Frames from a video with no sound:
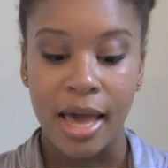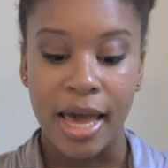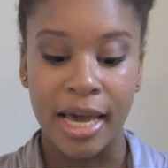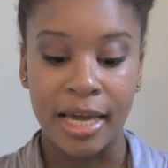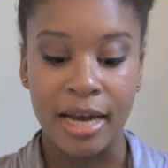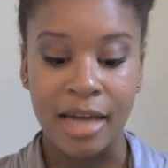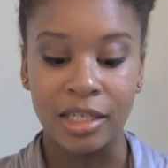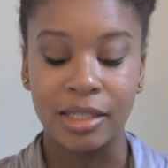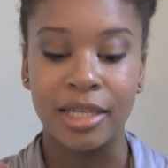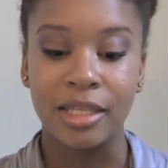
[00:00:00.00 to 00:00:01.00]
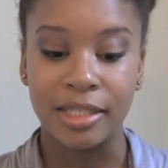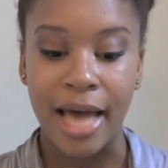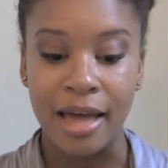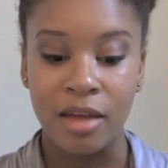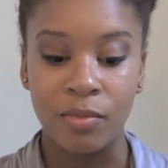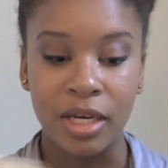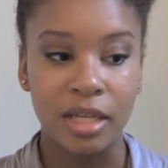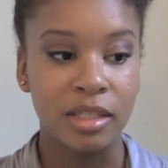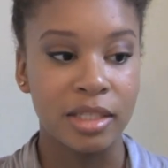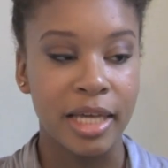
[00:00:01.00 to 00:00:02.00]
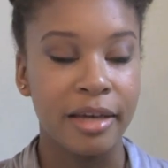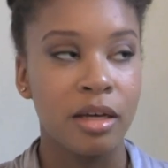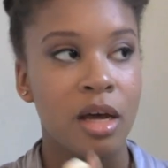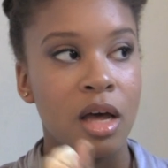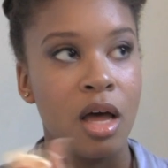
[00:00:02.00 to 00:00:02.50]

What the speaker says: And I just like the satin because it's like,